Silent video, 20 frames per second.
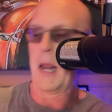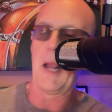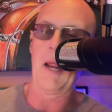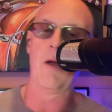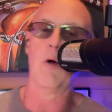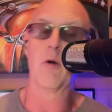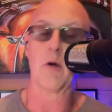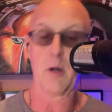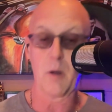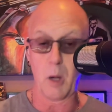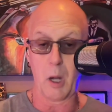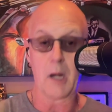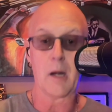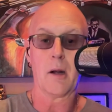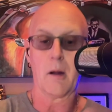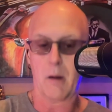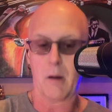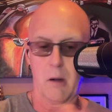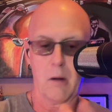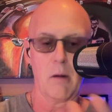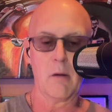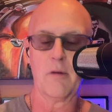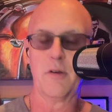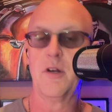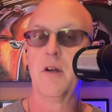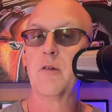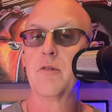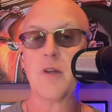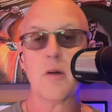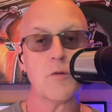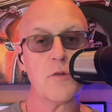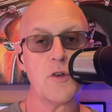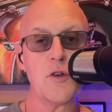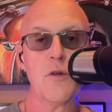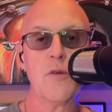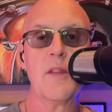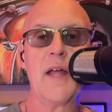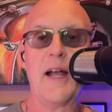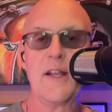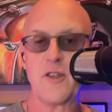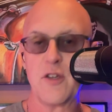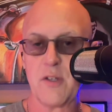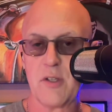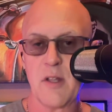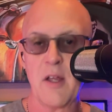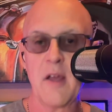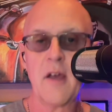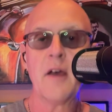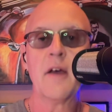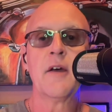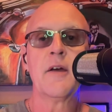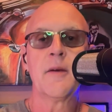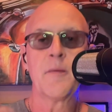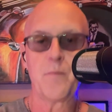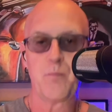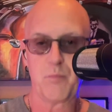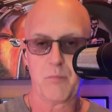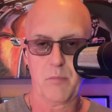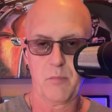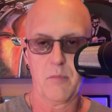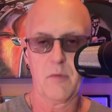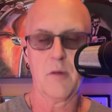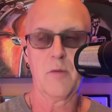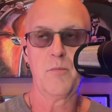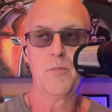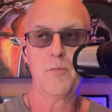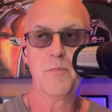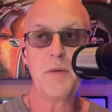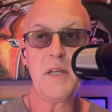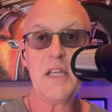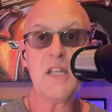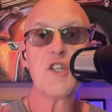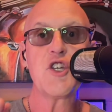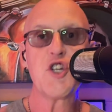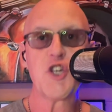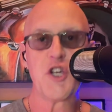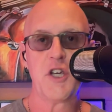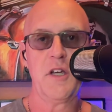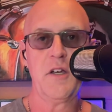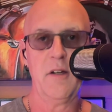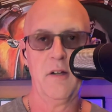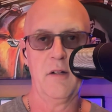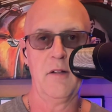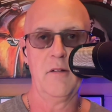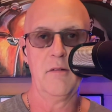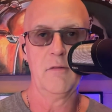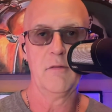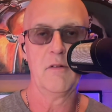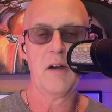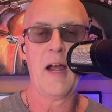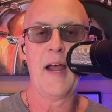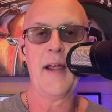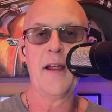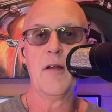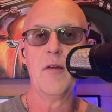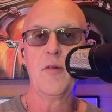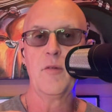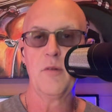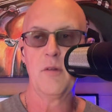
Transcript: or don't do that. Just be chill, right?